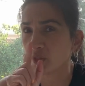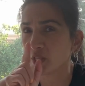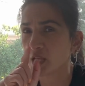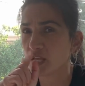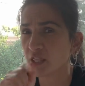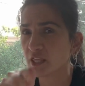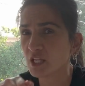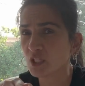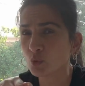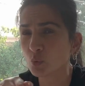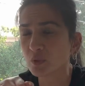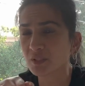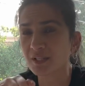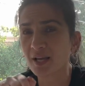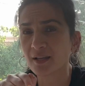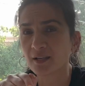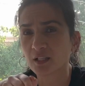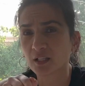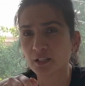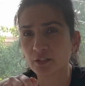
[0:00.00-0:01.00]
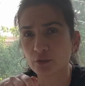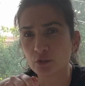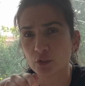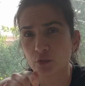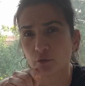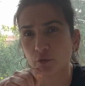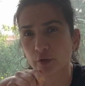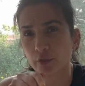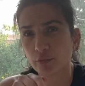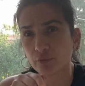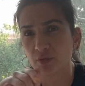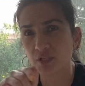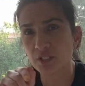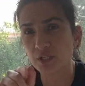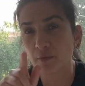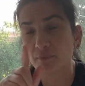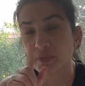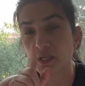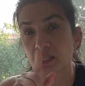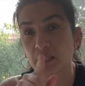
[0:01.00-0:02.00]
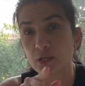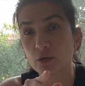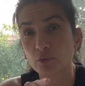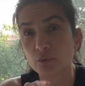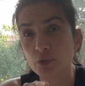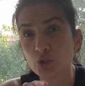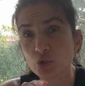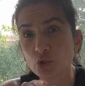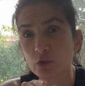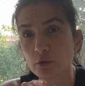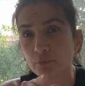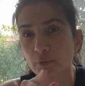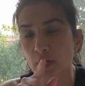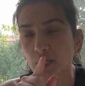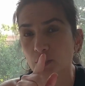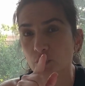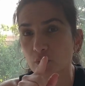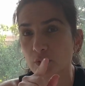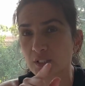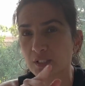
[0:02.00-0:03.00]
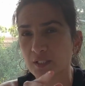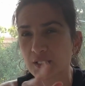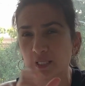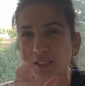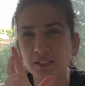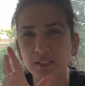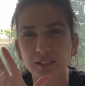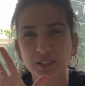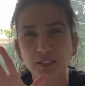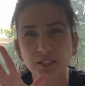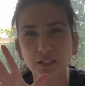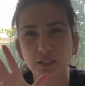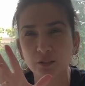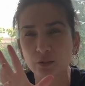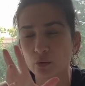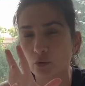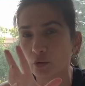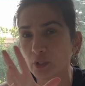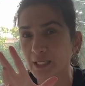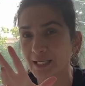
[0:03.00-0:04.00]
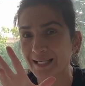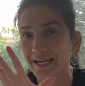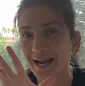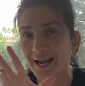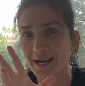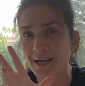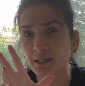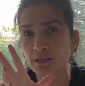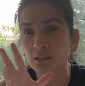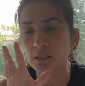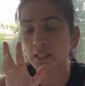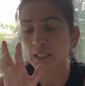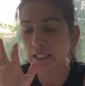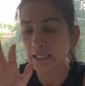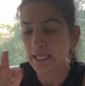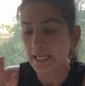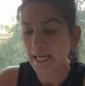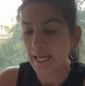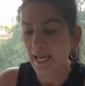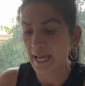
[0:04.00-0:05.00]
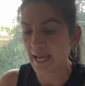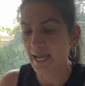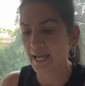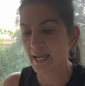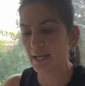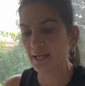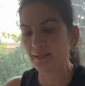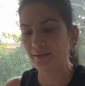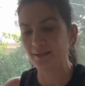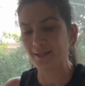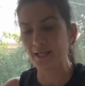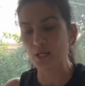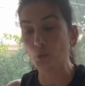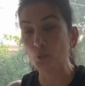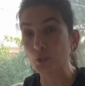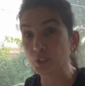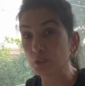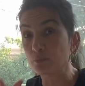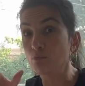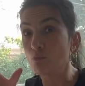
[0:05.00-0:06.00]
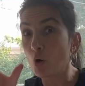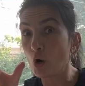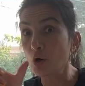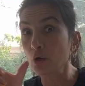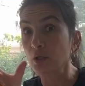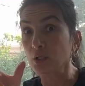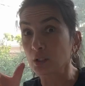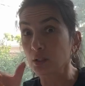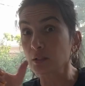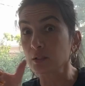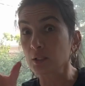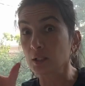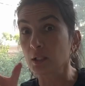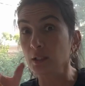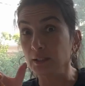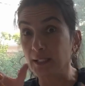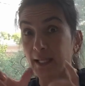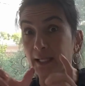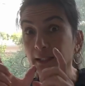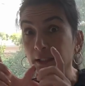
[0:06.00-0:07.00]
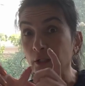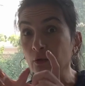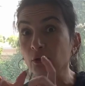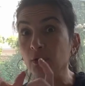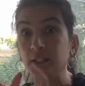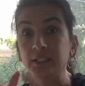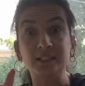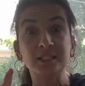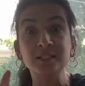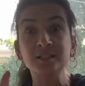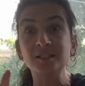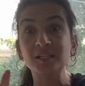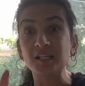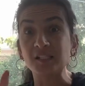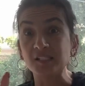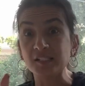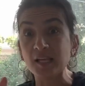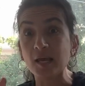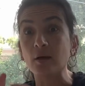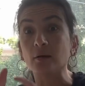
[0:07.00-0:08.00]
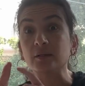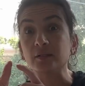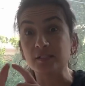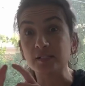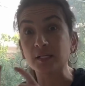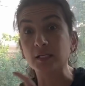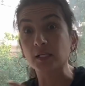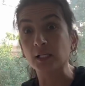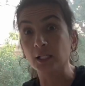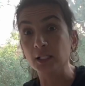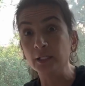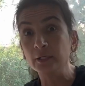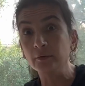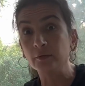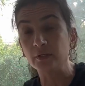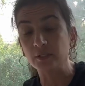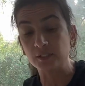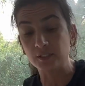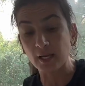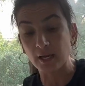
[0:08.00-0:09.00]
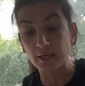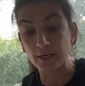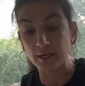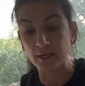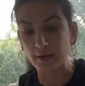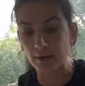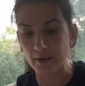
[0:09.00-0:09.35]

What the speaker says: This was on clearance for three something. The original price was $6.39, and it was marked, like literally, it didn't say sale, it said clearance on it.